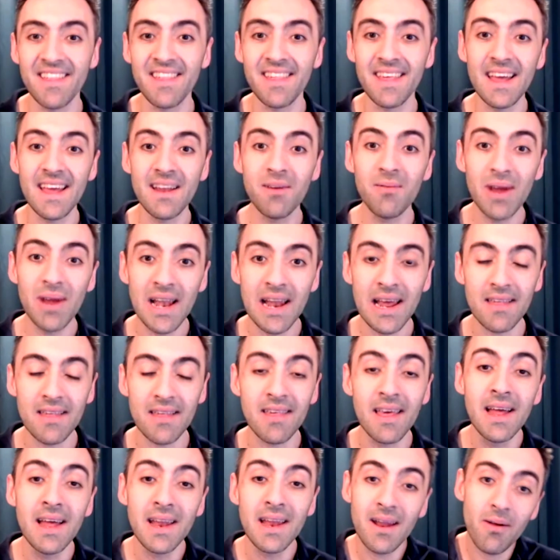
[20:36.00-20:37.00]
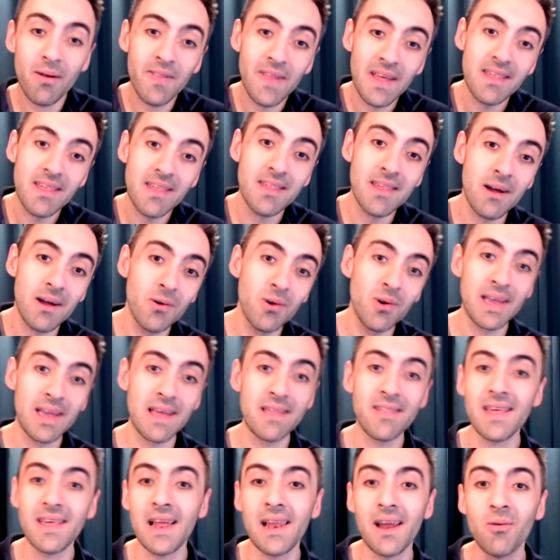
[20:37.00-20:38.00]
It really is. Now, this is how you can
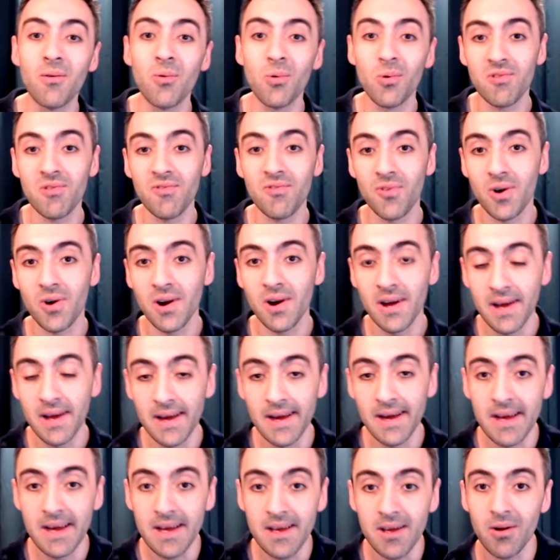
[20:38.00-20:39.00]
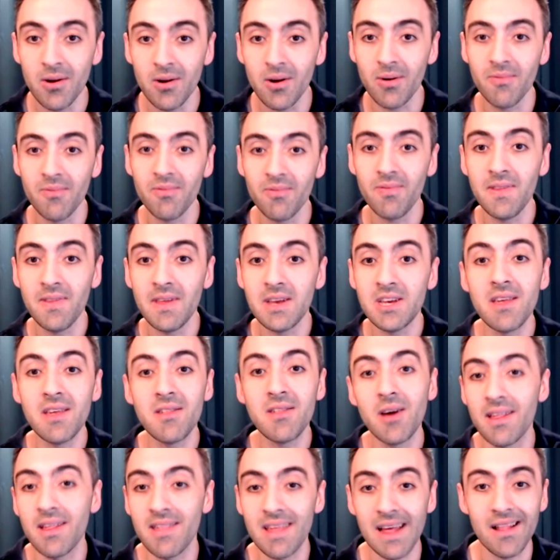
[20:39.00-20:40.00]
sell a course for, she's
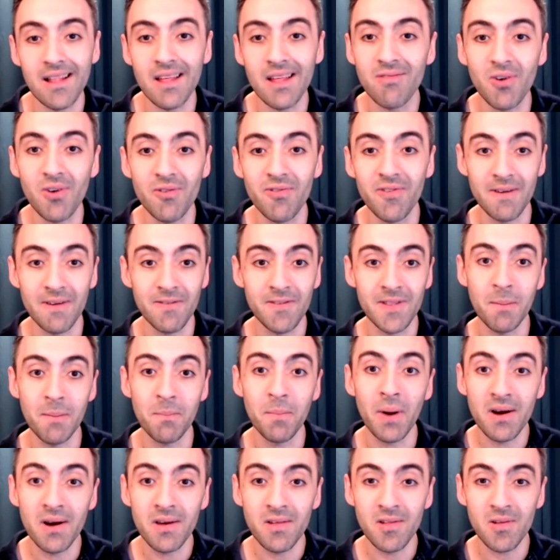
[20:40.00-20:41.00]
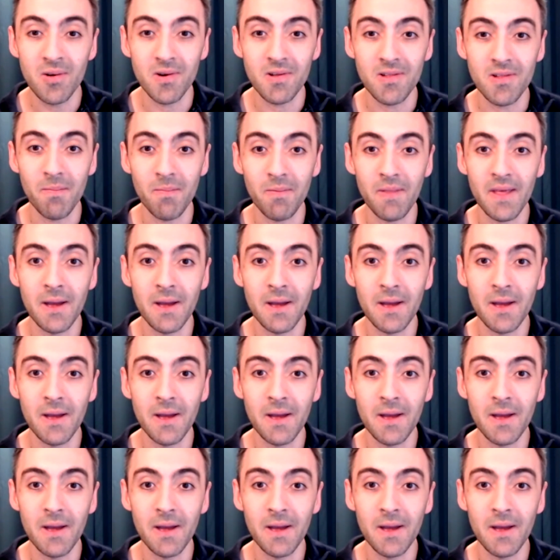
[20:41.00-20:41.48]
going to sell this for $50 or something.